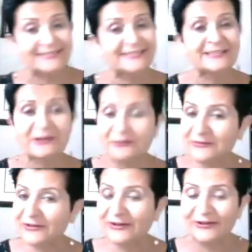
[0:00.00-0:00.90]

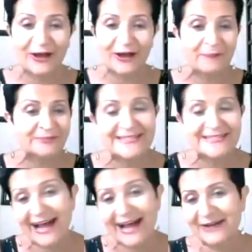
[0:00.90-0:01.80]
the ups and
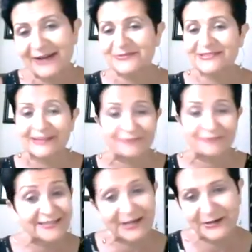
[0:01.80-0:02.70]
downs, everything
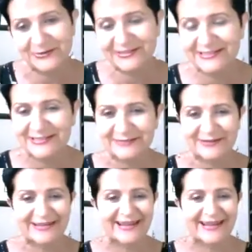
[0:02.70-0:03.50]
that goes into it.